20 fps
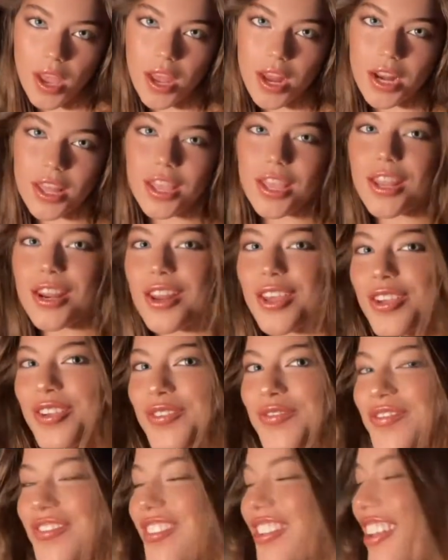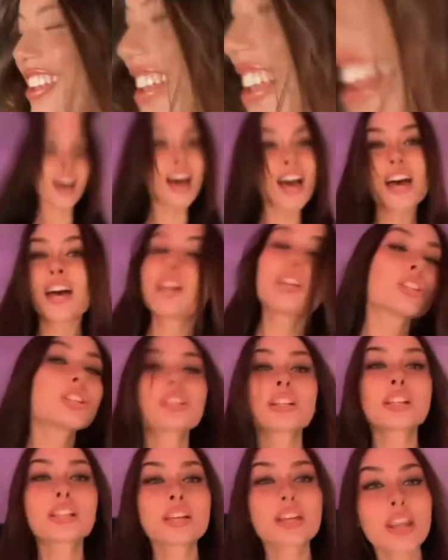I have to keep going. I can't, I can't
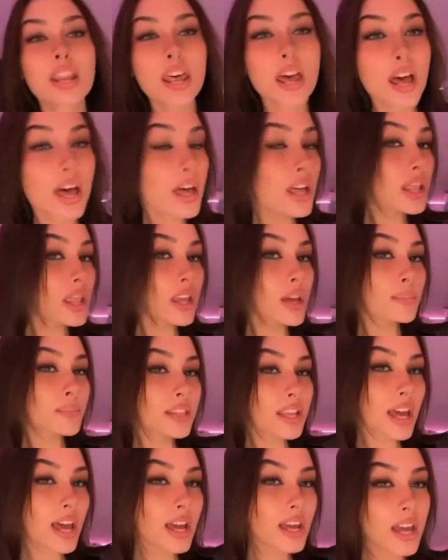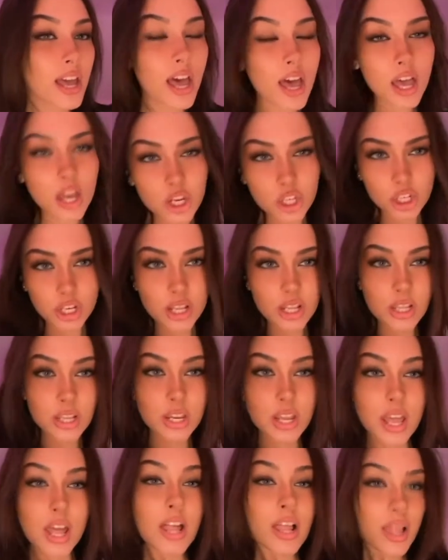stop on that, but that's
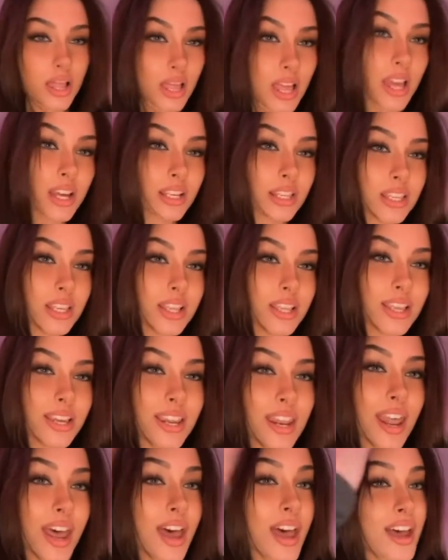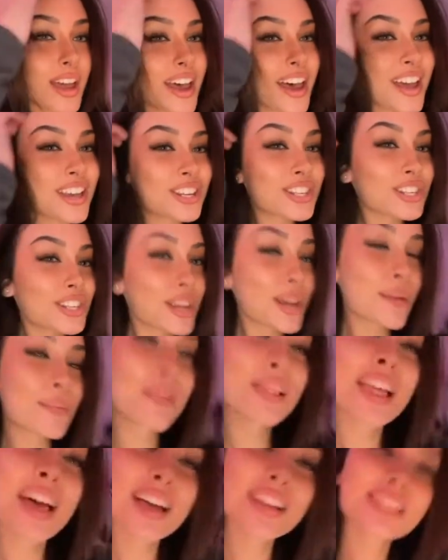just, that's just my take on it.
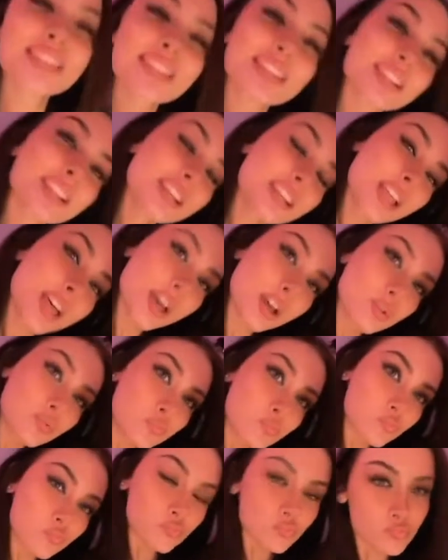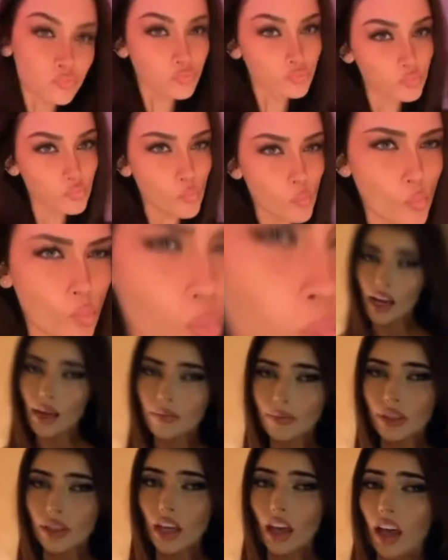We can get deeper into that conversation when I make
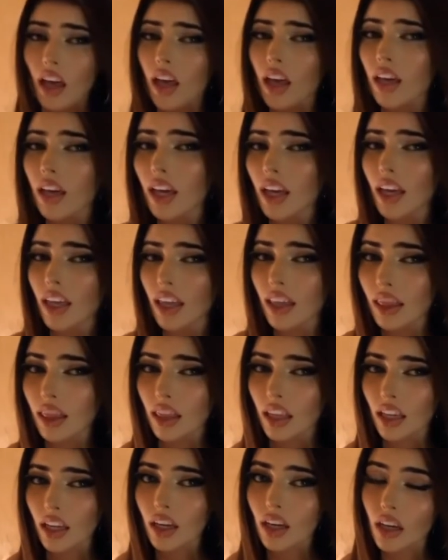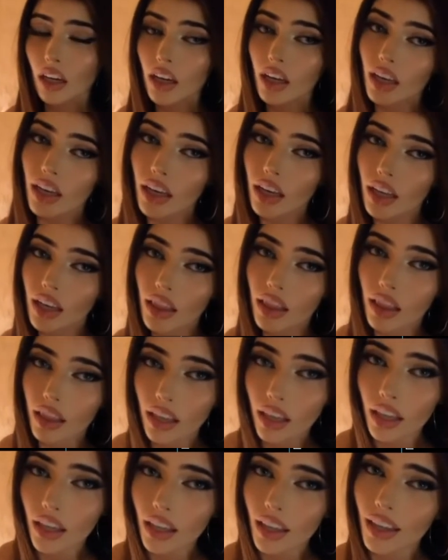another video like that, because I'm
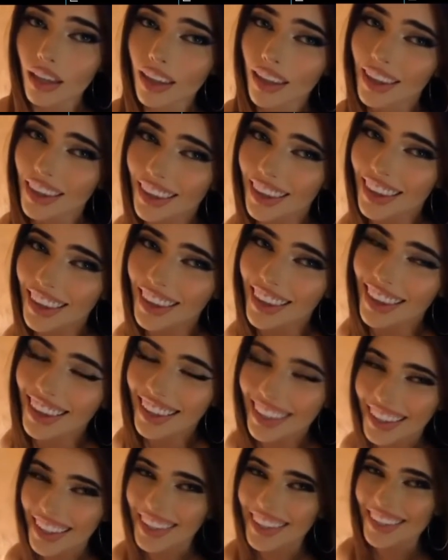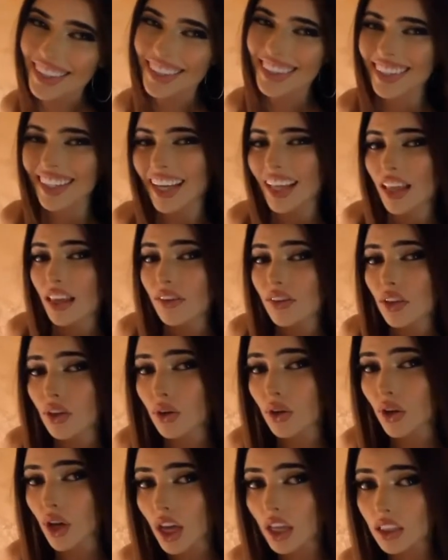sure that's going to be crazy video.
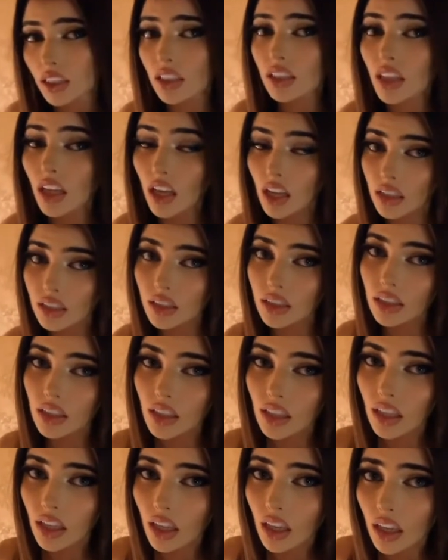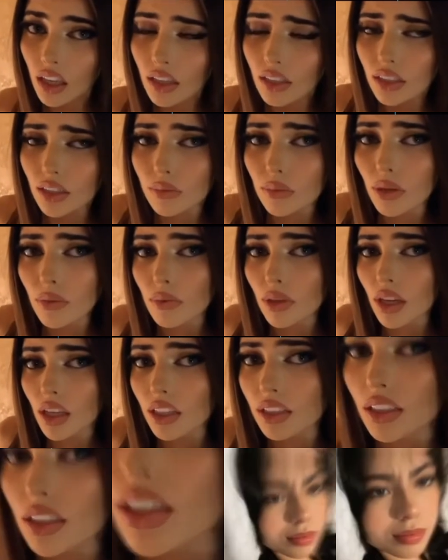But I'm just saying, as a person who has gone
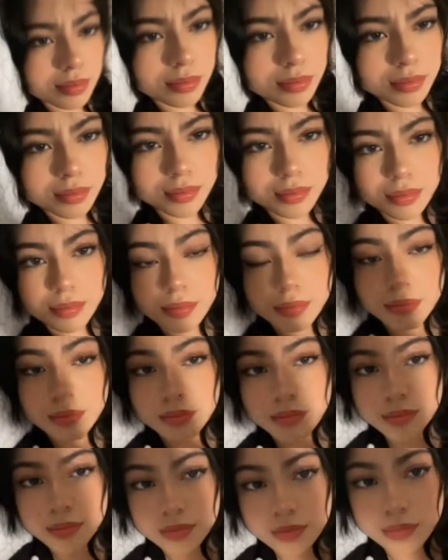through losing their son,